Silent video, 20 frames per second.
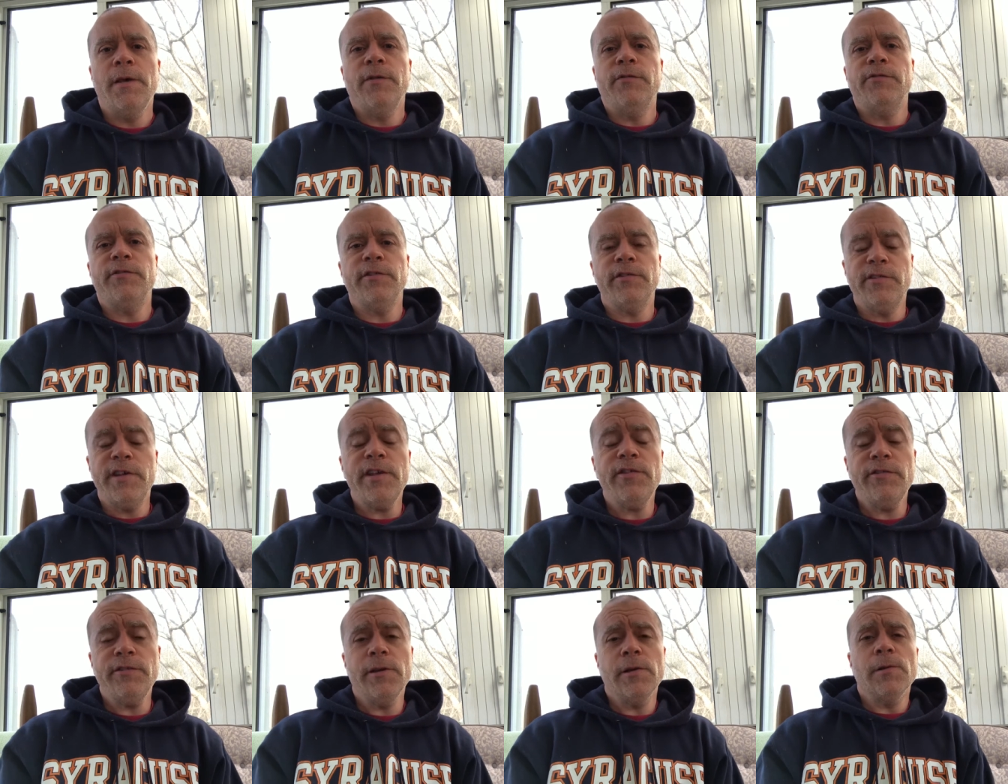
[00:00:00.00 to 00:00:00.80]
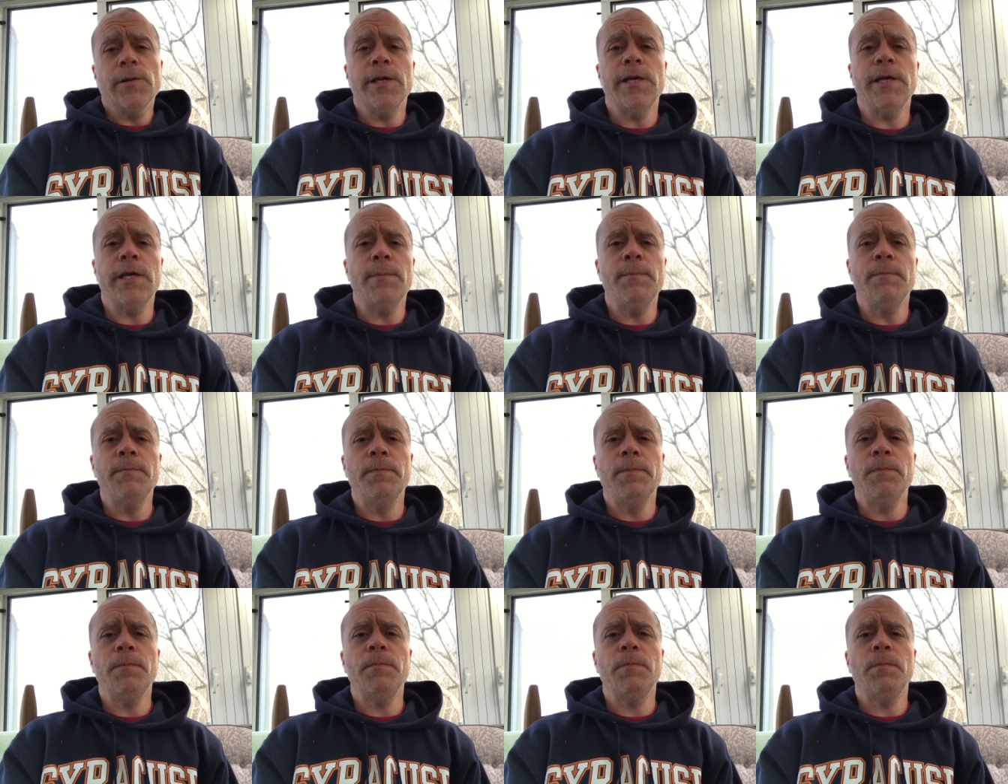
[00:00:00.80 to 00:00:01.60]
Statistically,
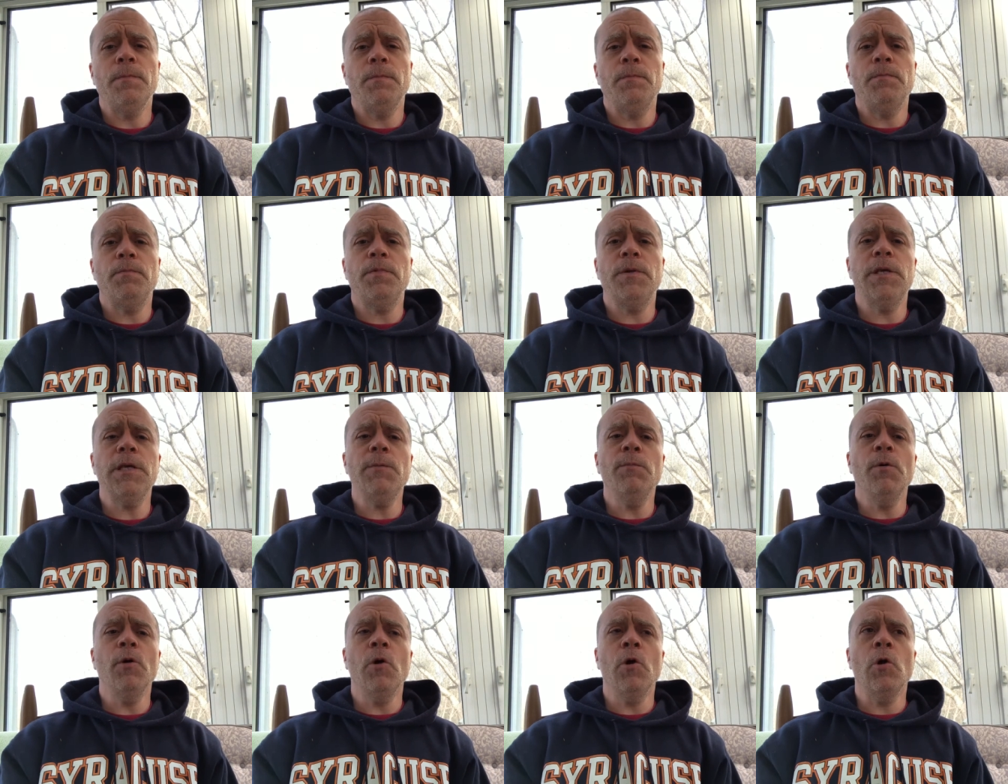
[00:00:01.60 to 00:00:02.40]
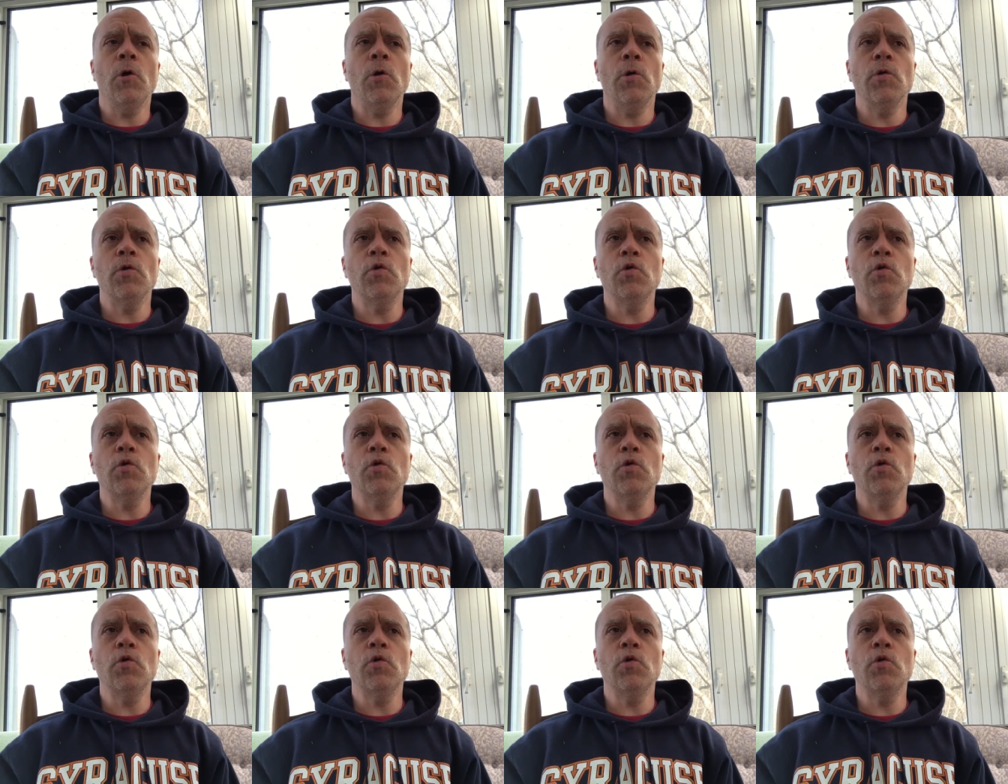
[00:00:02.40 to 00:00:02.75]
people